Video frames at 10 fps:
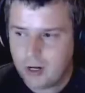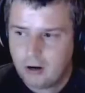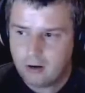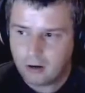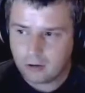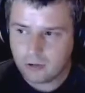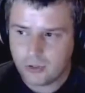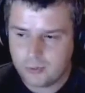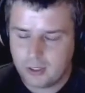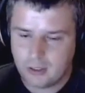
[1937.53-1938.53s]
and are
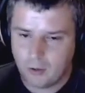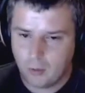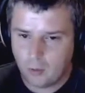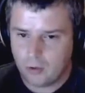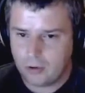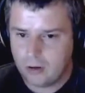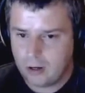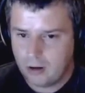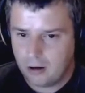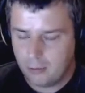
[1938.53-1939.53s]
contributing, or
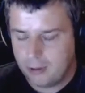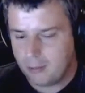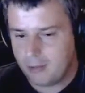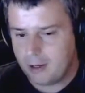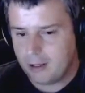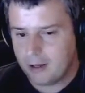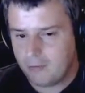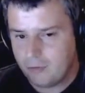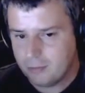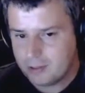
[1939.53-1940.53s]
are being mandated from
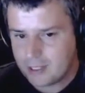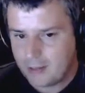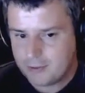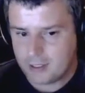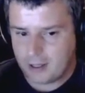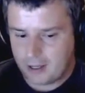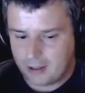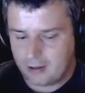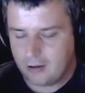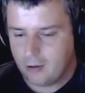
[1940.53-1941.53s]
the top saying, hey,
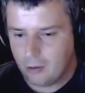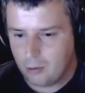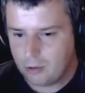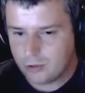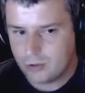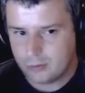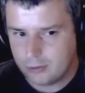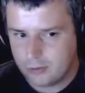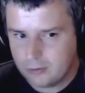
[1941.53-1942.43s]
go contribute.